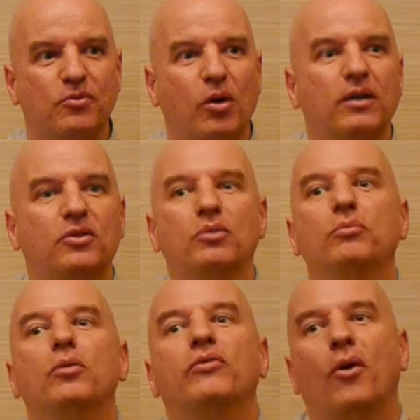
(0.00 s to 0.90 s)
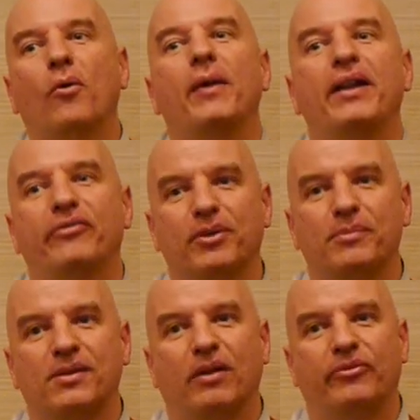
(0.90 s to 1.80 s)
want to move away
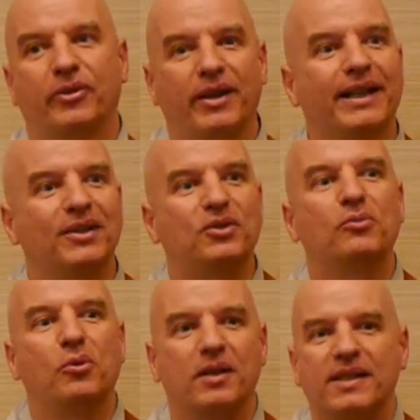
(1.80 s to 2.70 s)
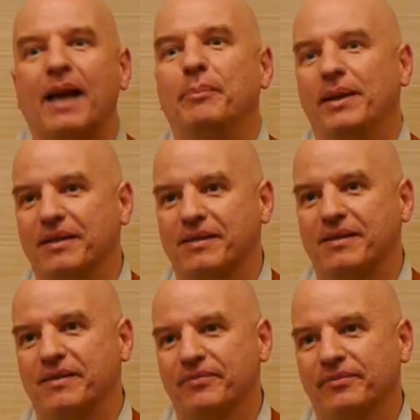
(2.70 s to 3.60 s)
from suffering and towards
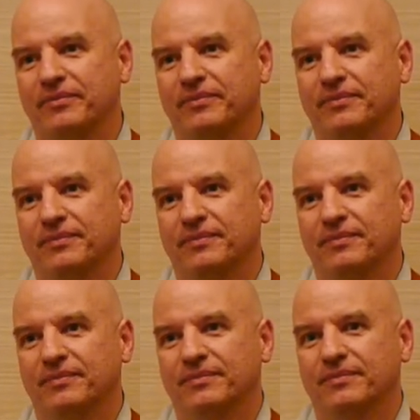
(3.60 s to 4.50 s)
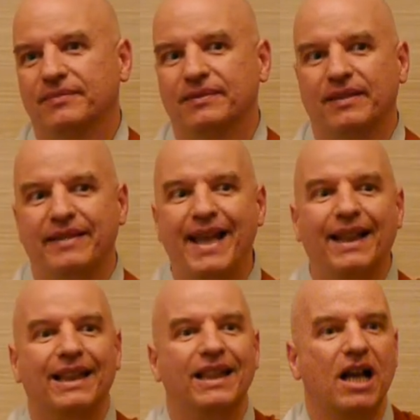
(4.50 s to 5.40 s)
happiness.
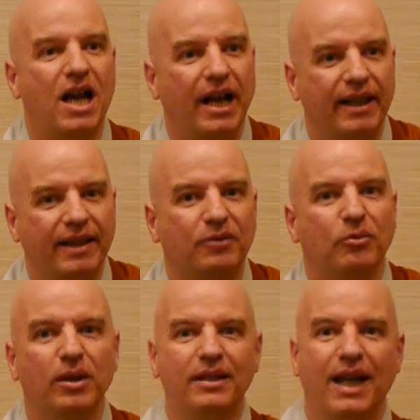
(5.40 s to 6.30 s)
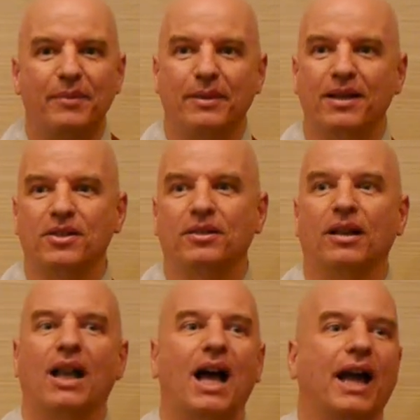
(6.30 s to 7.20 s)
That line, that one
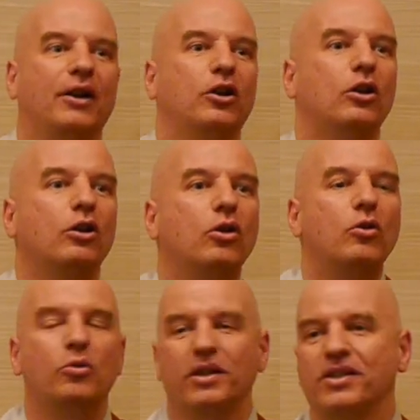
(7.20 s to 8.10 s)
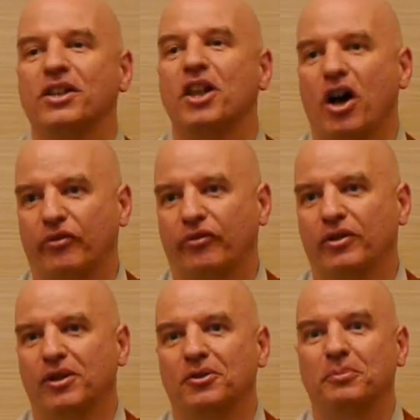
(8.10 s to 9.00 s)
dimensional line alone is
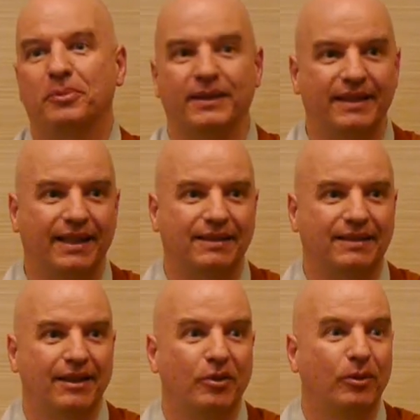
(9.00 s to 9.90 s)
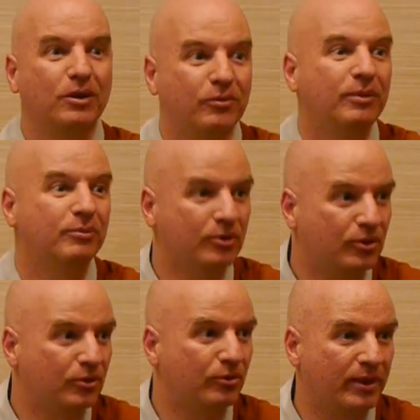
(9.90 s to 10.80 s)
enough to predict what we would
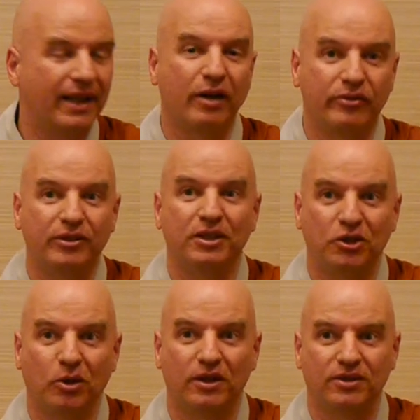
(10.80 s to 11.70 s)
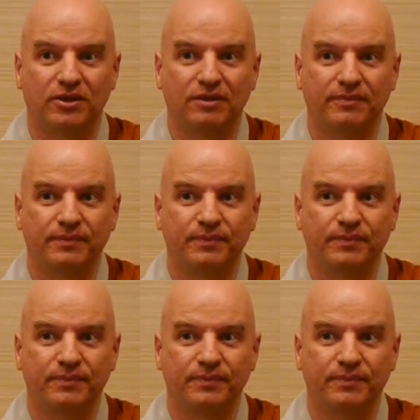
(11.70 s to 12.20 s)
do with our free choice.